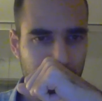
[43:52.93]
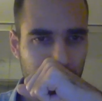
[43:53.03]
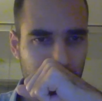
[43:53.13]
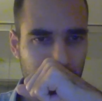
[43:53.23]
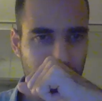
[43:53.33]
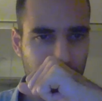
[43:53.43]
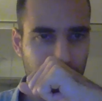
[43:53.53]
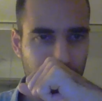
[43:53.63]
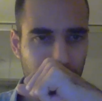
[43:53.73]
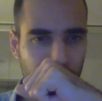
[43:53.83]
We can
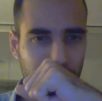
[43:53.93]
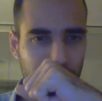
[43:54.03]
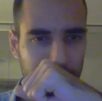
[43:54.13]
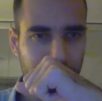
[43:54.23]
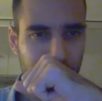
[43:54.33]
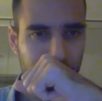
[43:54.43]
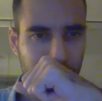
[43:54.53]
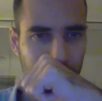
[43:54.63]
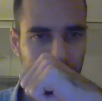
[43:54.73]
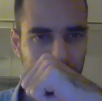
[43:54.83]
of course push it
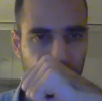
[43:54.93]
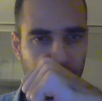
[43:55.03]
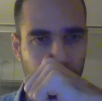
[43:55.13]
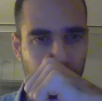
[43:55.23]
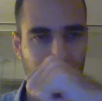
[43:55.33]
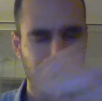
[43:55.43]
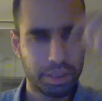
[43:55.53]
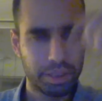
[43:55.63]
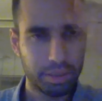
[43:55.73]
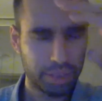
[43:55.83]
ahead, but
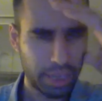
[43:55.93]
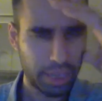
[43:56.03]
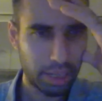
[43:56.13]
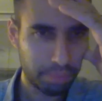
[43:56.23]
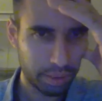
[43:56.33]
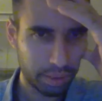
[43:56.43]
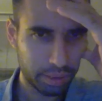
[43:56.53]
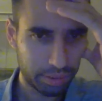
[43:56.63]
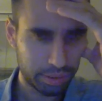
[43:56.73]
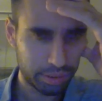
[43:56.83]
does it help
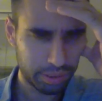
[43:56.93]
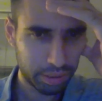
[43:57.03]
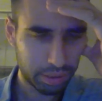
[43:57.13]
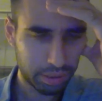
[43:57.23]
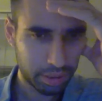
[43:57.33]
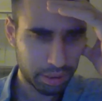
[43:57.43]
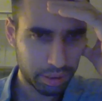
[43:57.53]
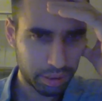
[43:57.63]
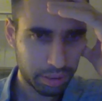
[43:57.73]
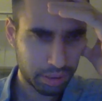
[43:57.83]
us
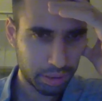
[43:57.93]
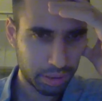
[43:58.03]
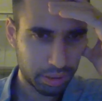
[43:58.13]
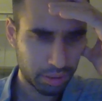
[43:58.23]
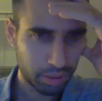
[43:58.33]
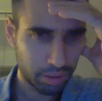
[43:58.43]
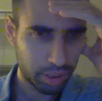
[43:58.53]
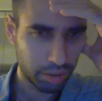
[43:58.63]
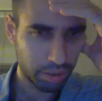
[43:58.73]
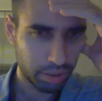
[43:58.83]
or
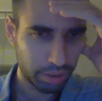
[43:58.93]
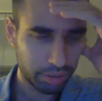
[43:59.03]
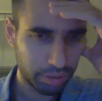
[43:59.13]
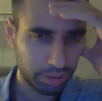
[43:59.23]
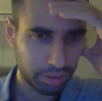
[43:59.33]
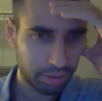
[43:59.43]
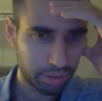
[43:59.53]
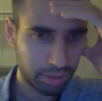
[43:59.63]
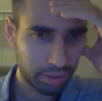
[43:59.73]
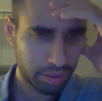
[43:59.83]
hinder us?
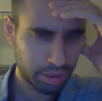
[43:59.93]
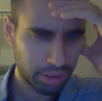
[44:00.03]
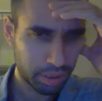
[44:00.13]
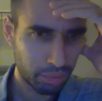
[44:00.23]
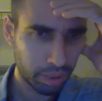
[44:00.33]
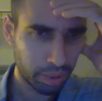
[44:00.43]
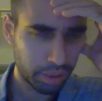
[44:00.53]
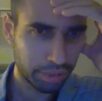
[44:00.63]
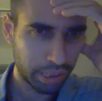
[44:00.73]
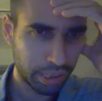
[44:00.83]
And where
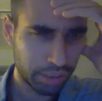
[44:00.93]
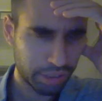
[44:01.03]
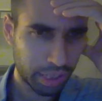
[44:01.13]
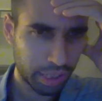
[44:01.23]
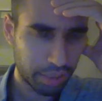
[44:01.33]
does this knight